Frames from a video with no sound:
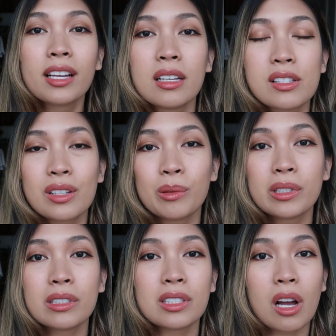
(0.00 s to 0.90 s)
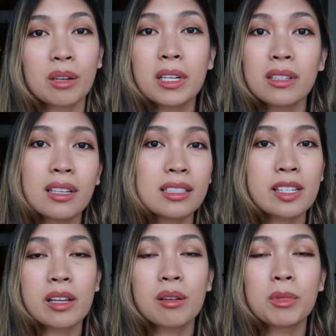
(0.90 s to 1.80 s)
And so we're going to talk about the
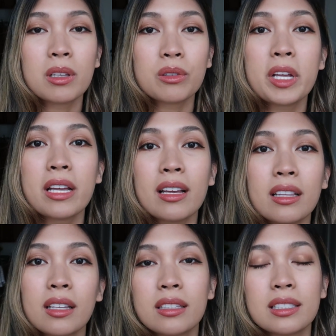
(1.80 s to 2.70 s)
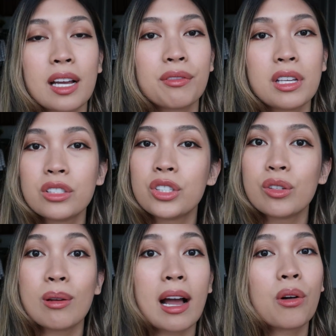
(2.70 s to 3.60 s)
exam a little bit and then dive
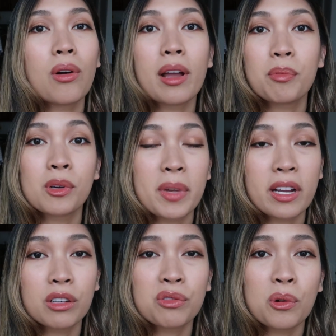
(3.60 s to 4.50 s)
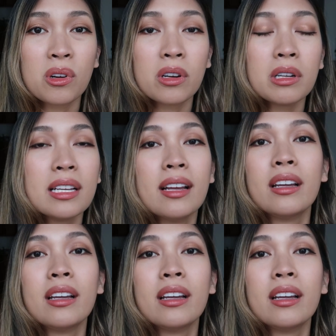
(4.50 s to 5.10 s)
into how I prepared for it